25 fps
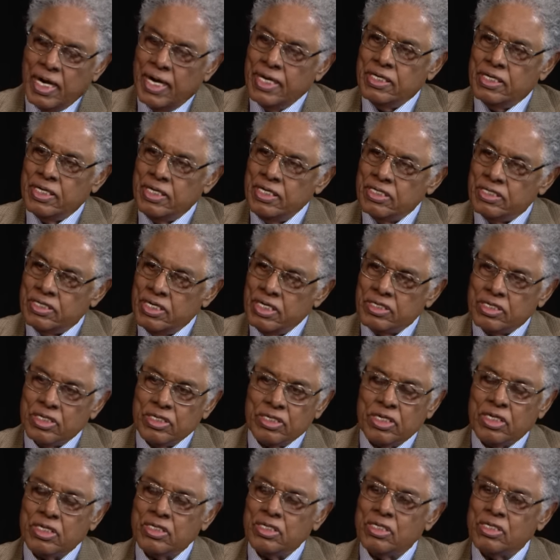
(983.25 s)

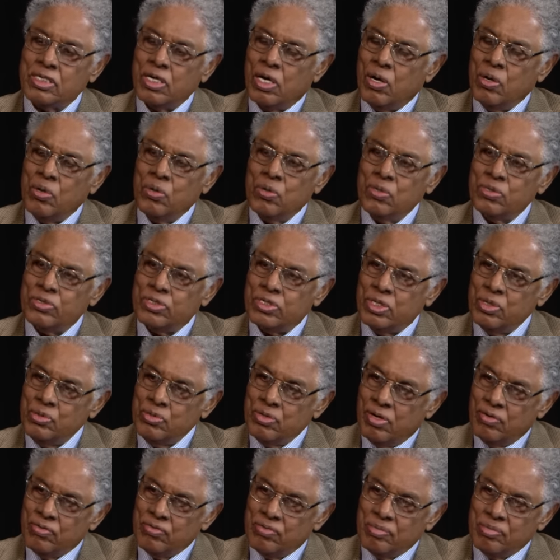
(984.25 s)
1960s. There's a whole
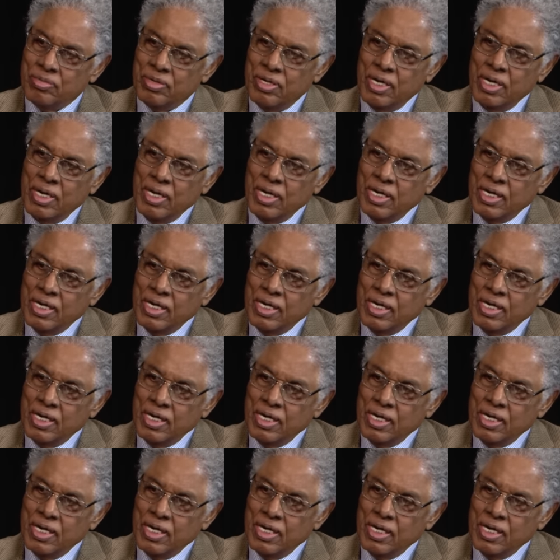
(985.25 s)
slew of them.